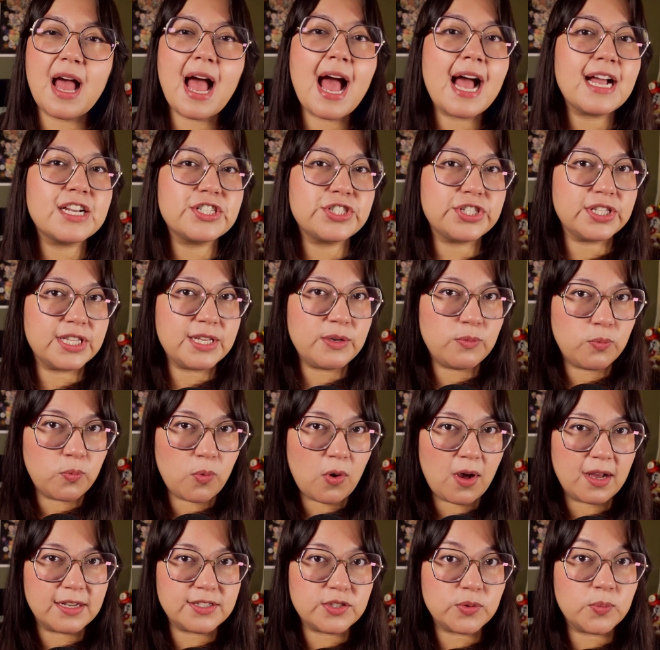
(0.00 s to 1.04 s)
actually
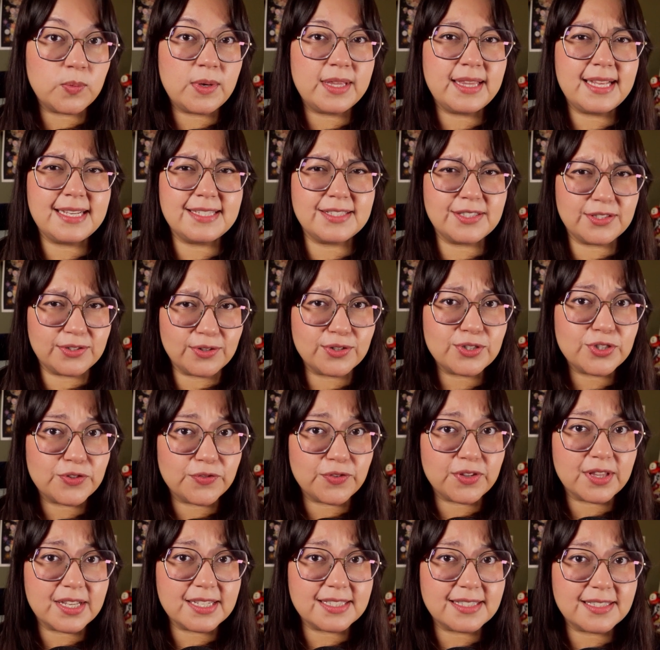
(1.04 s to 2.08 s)
want when they search
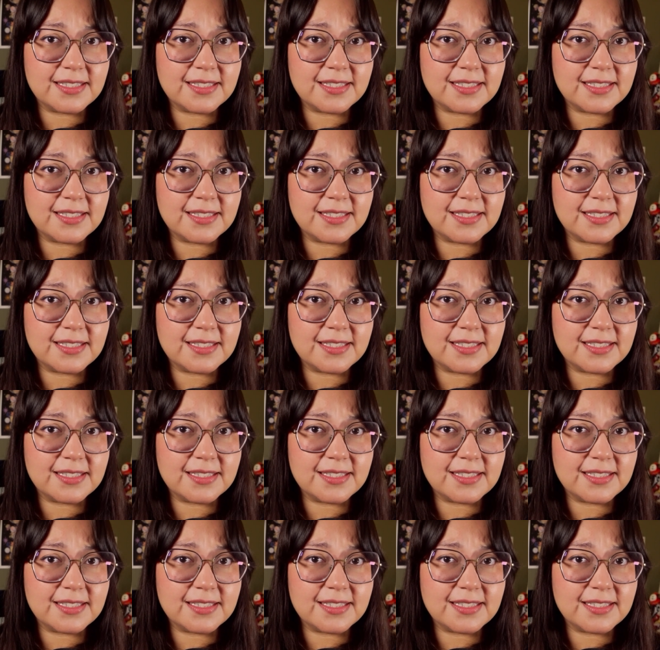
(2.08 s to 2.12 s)
for this